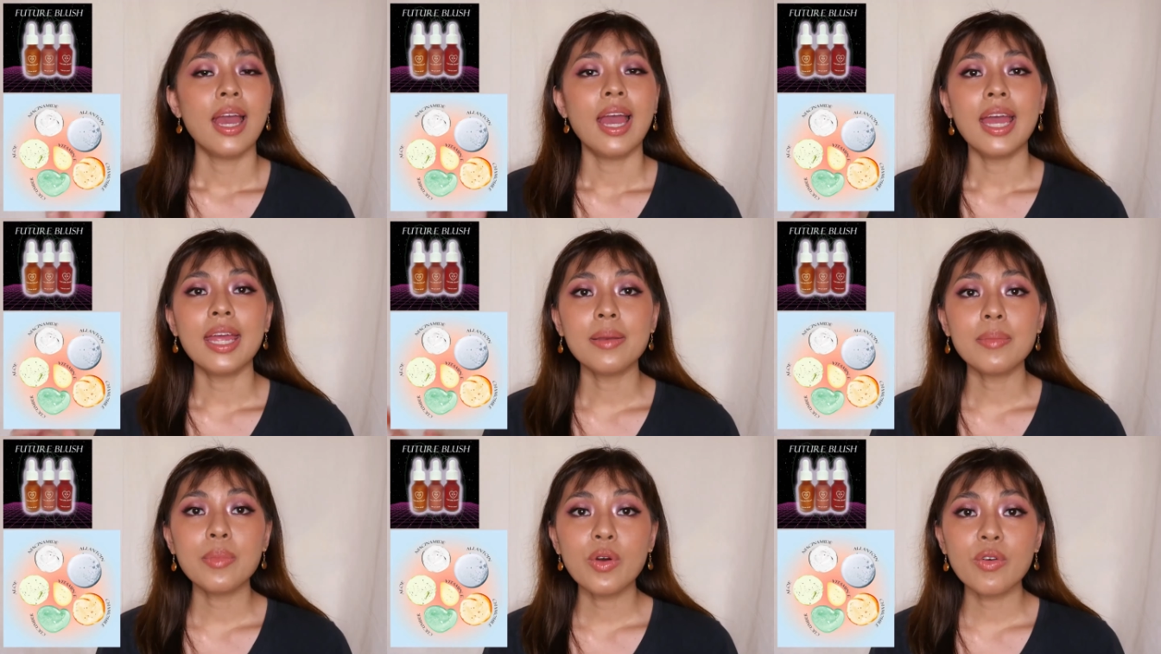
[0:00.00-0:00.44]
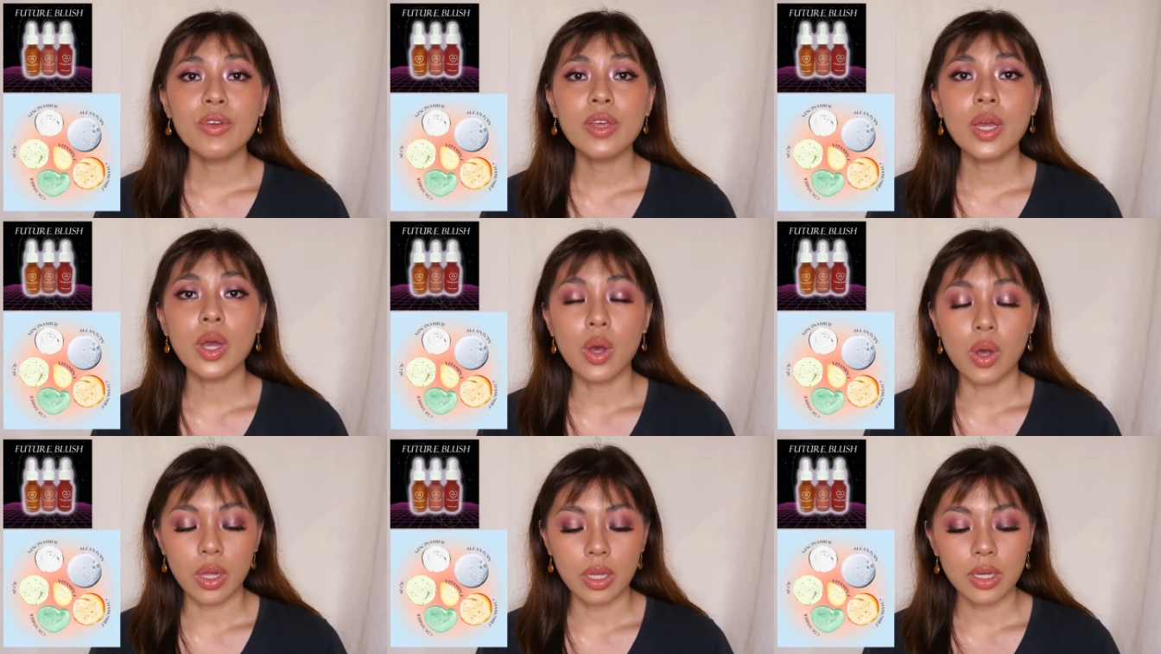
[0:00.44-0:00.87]
And
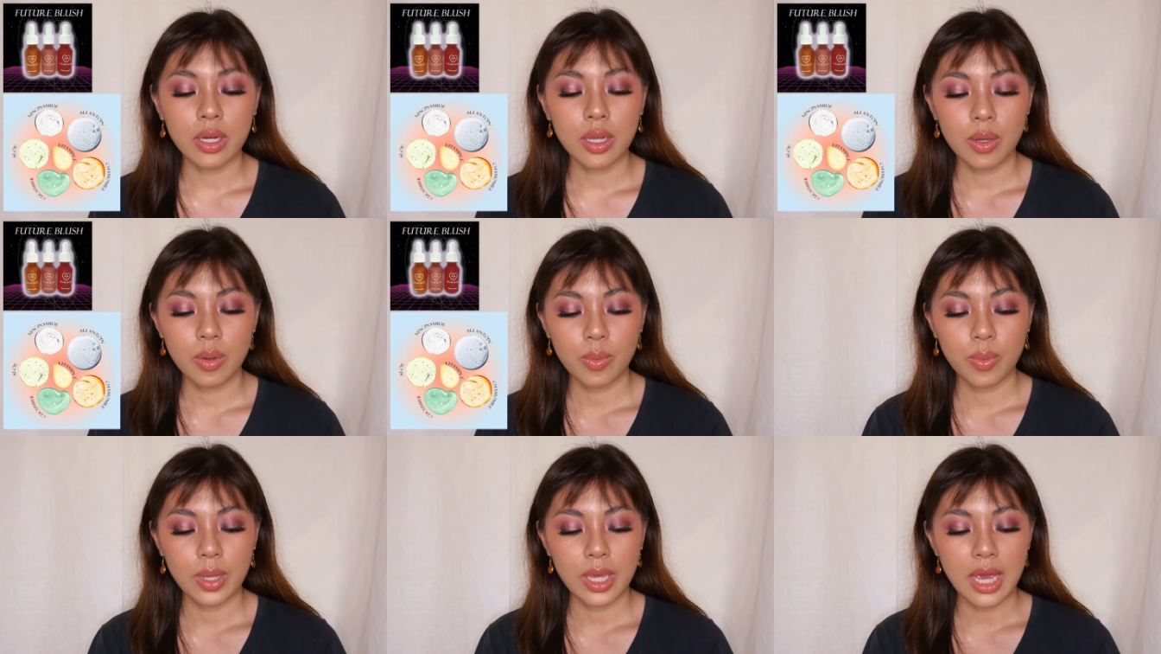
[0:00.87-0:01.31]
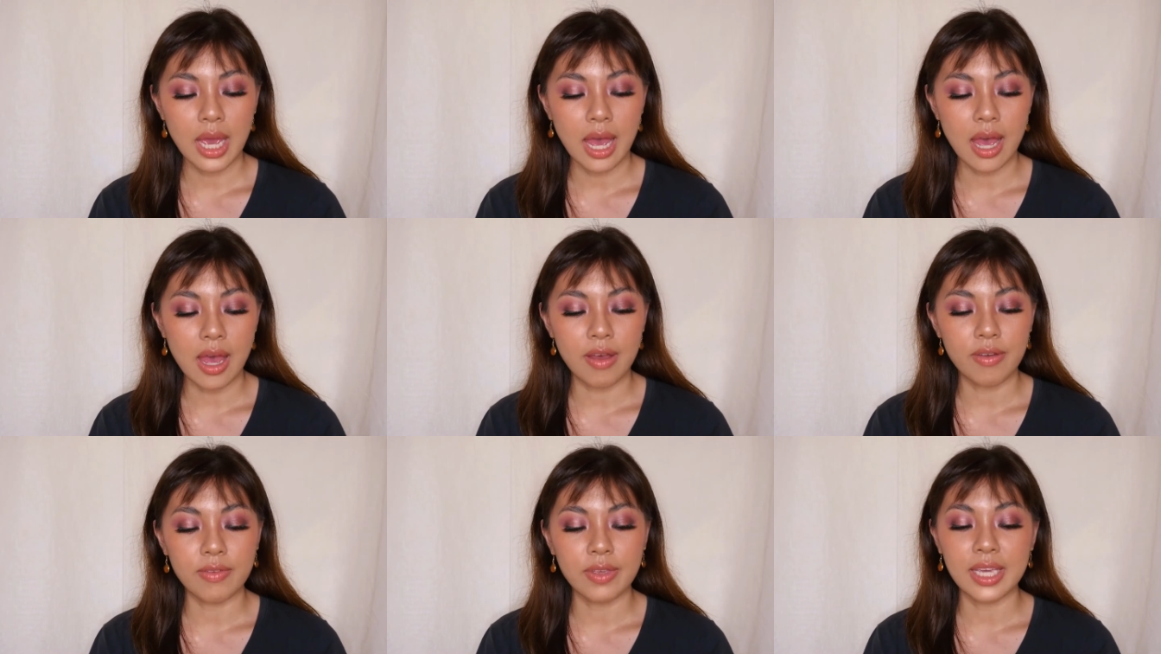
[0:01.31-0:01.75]
moving on, we
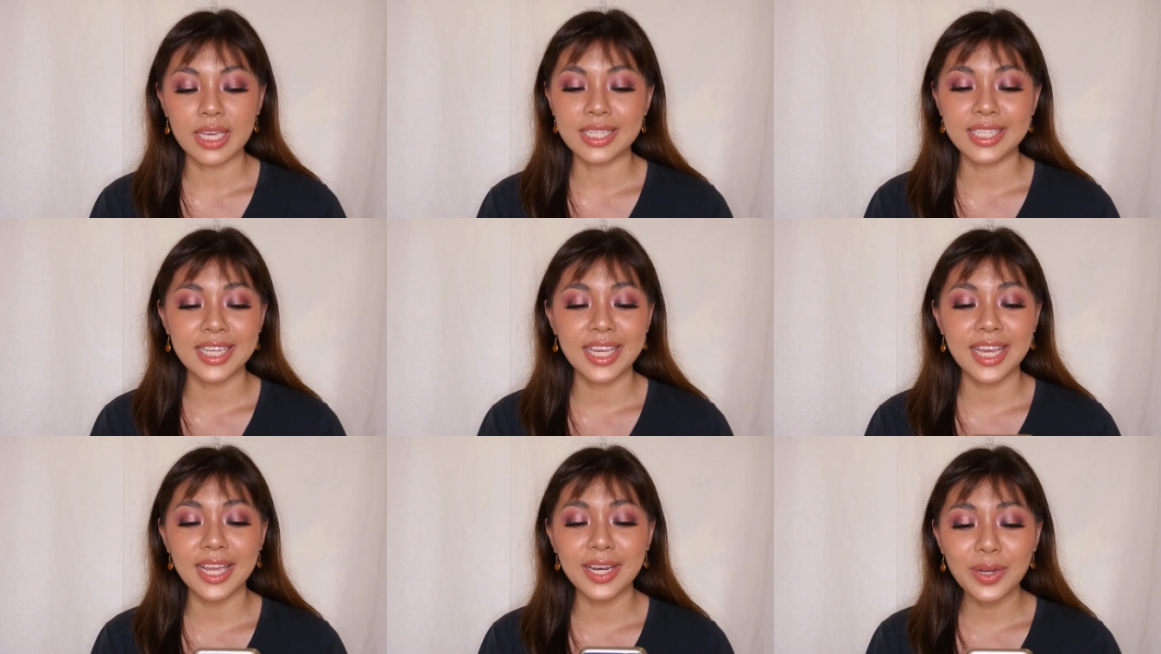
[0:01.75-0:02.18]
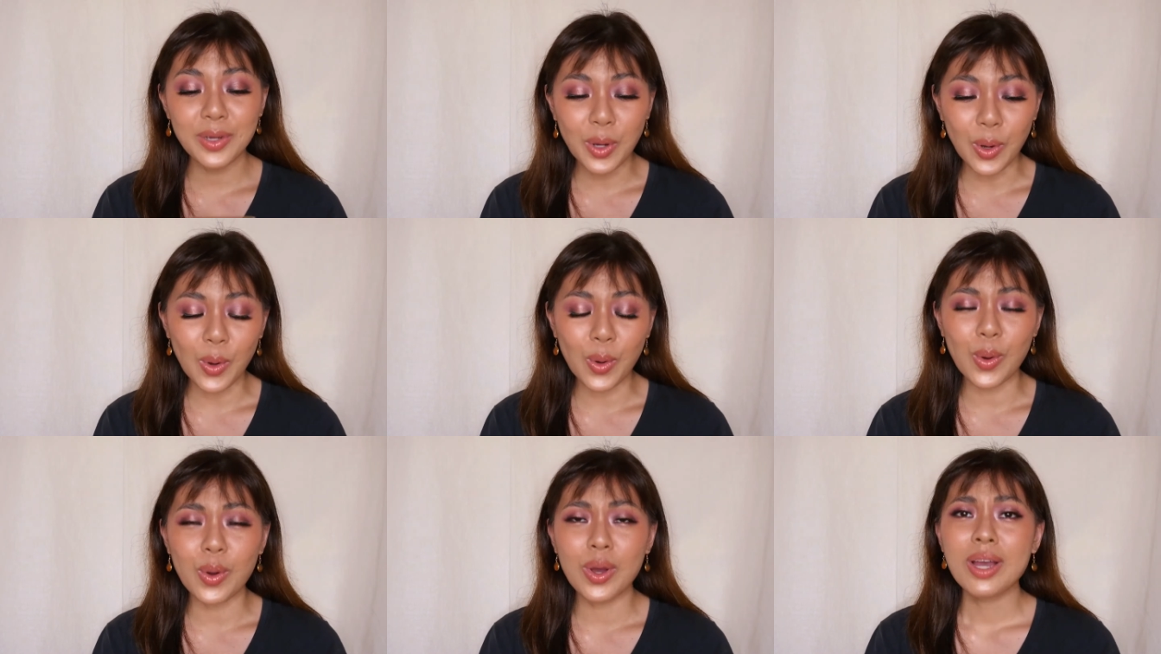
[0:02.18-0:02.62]
have Izzy &
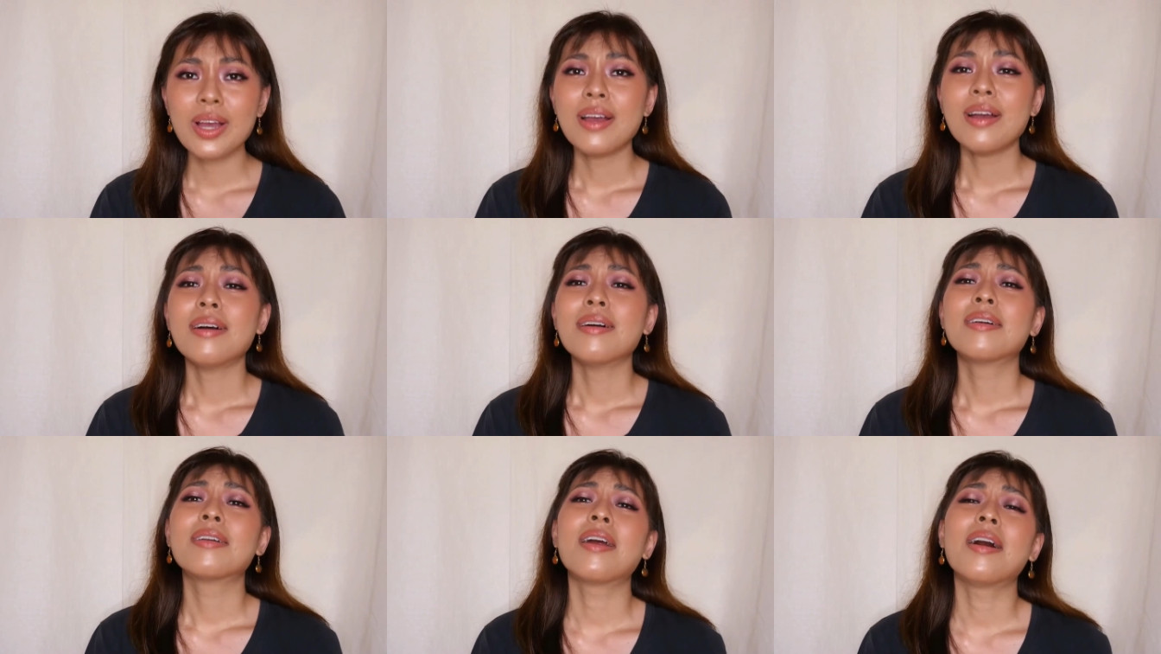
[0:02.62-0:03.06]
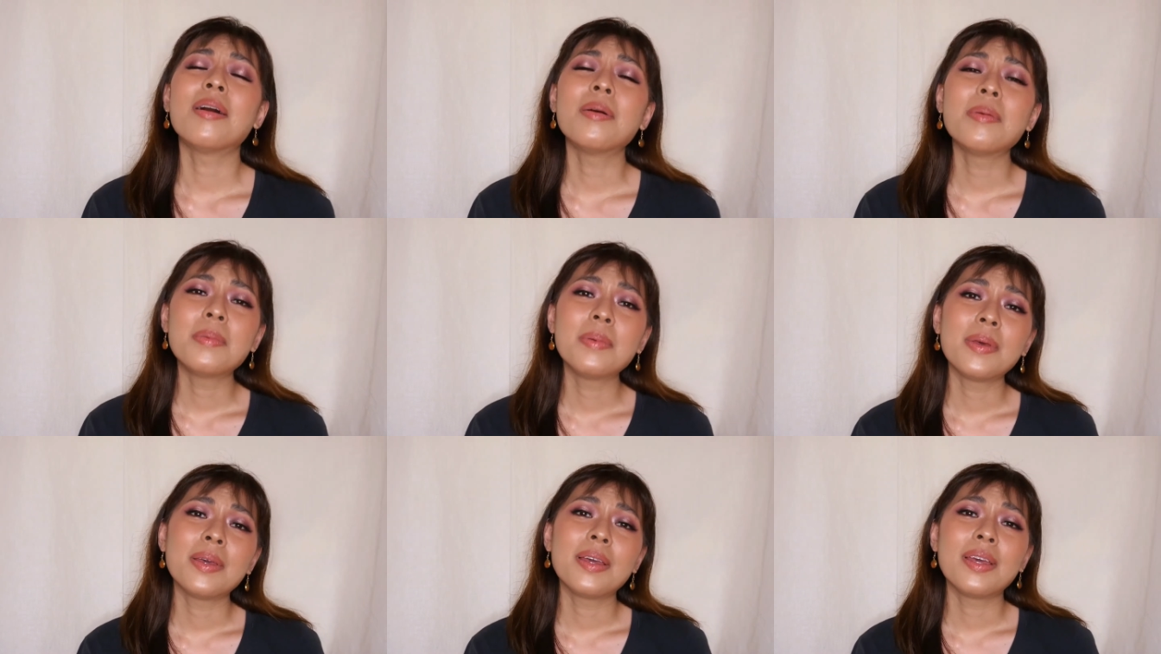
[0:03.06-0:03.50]
Co.
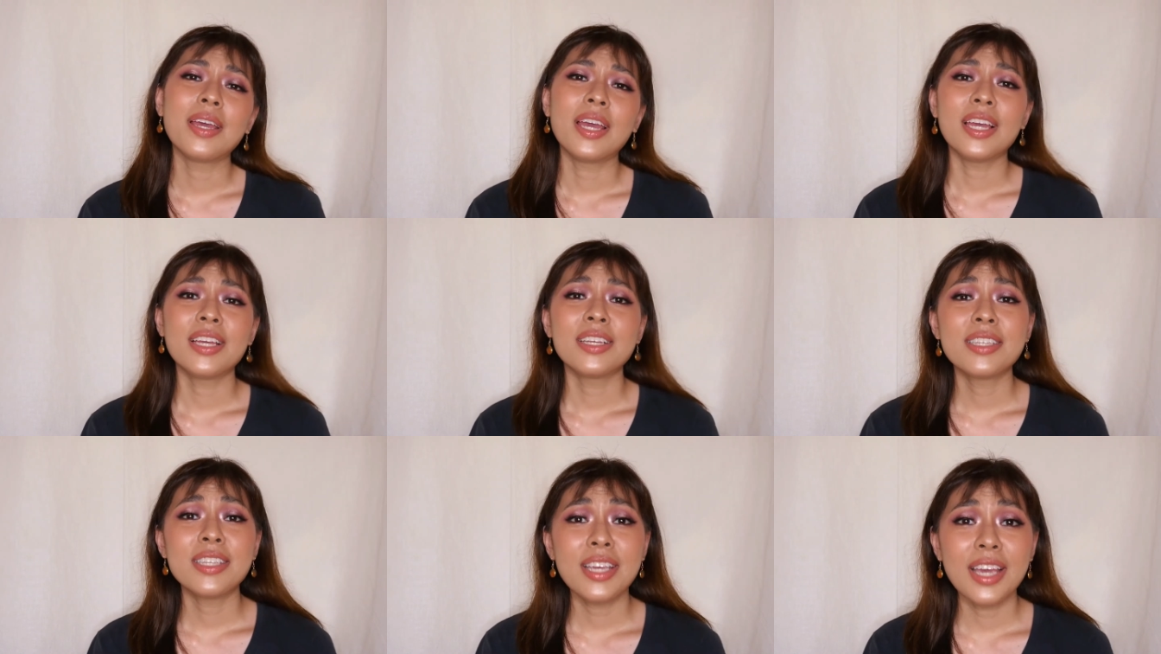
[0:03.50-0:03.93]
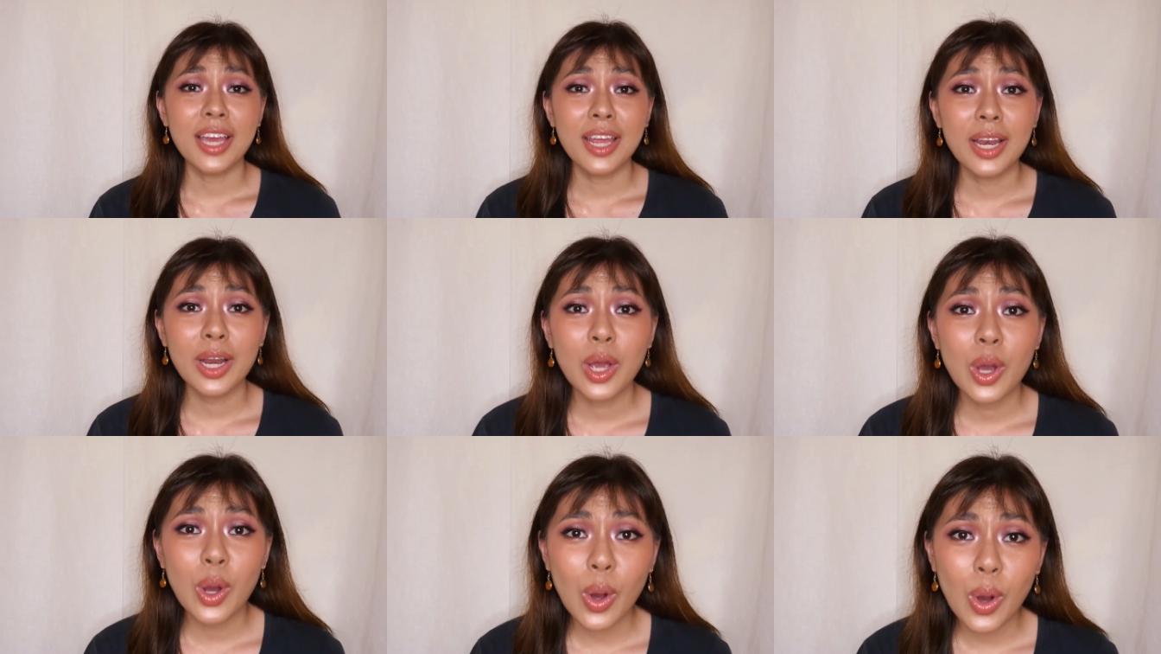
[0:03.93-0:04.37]
Grabe, Izzy
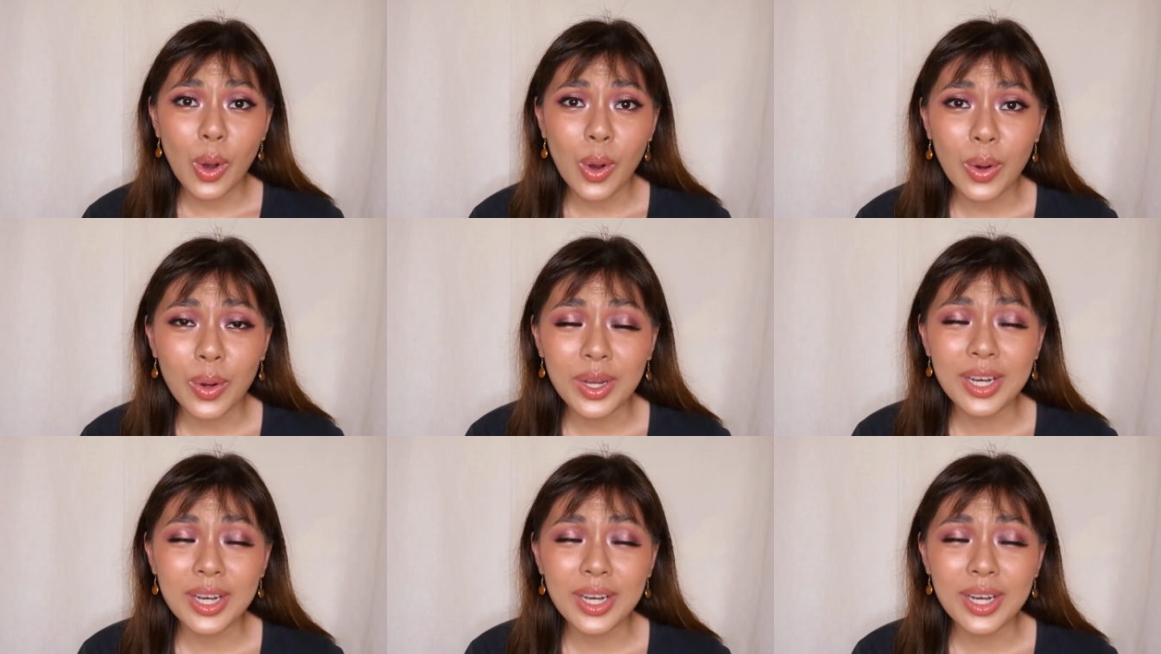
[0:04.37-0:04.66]
& Co.